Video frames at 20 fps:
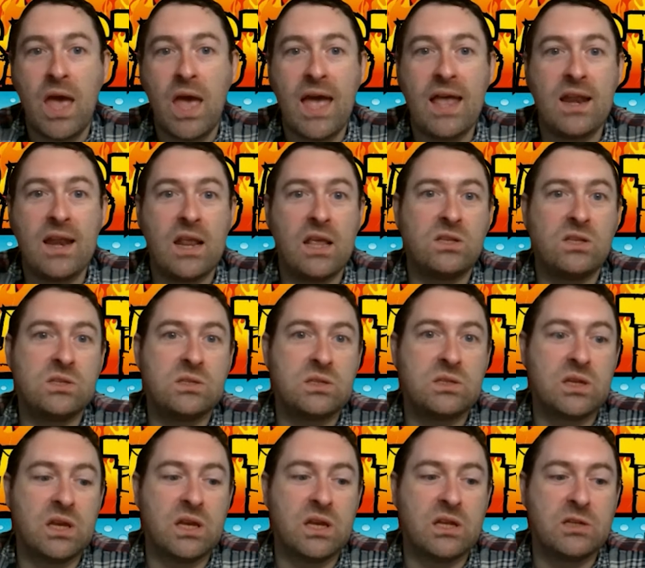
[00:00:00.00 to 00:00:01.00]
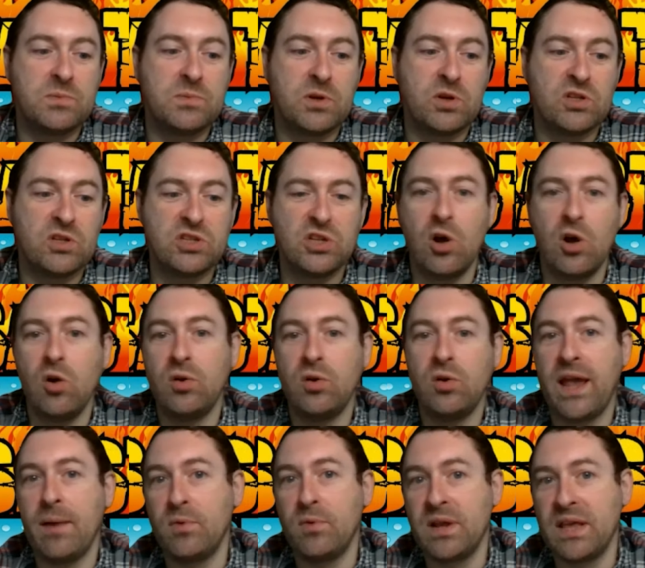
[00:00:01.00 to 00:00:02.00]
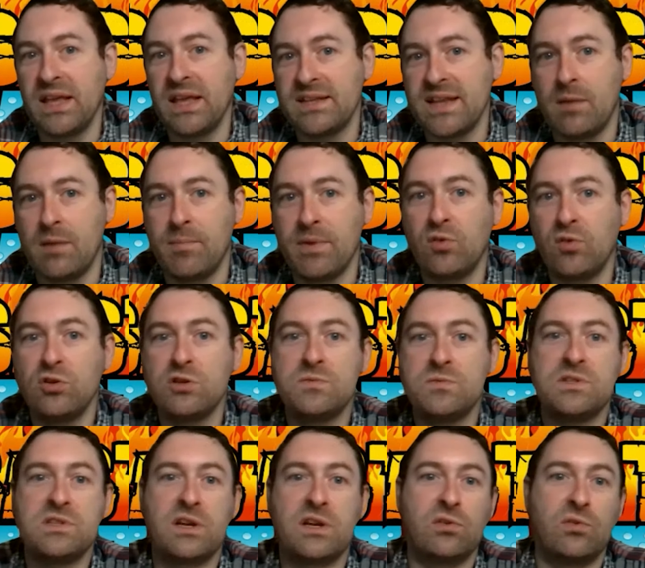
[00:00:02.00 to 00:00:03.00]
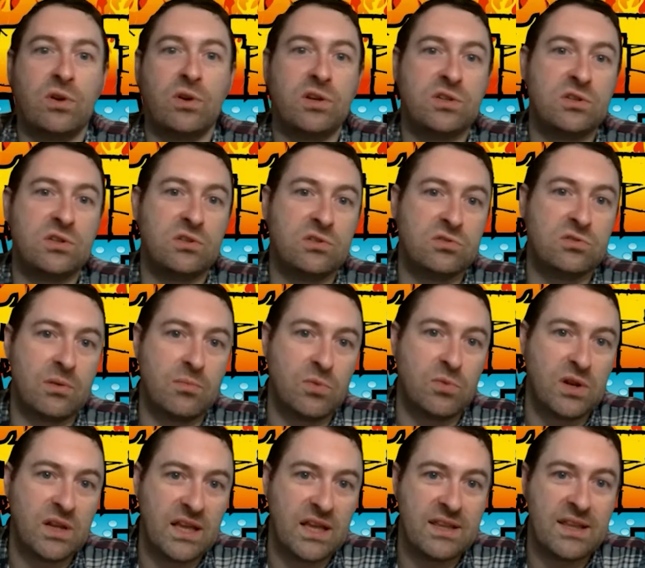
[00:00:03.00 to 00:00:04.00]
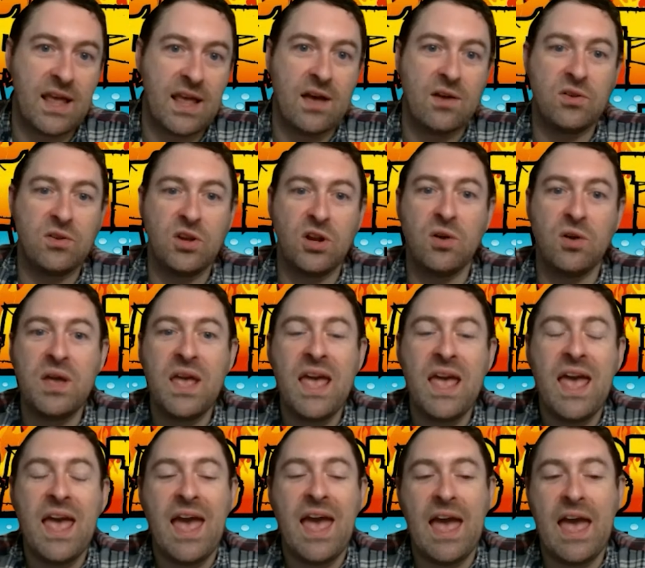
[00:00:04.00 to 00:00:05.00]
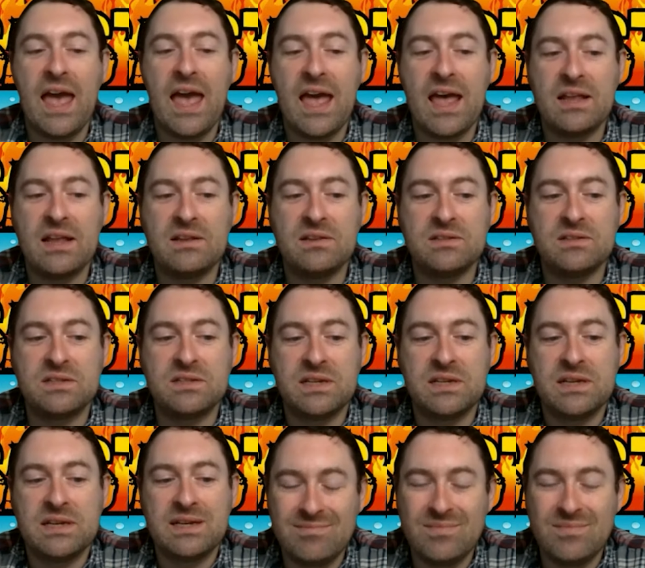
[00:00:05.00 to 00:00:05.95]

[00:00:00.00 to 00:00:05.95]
And it's because, okay, I'm going to get down my Christmas decorations, or I'm going to get down, and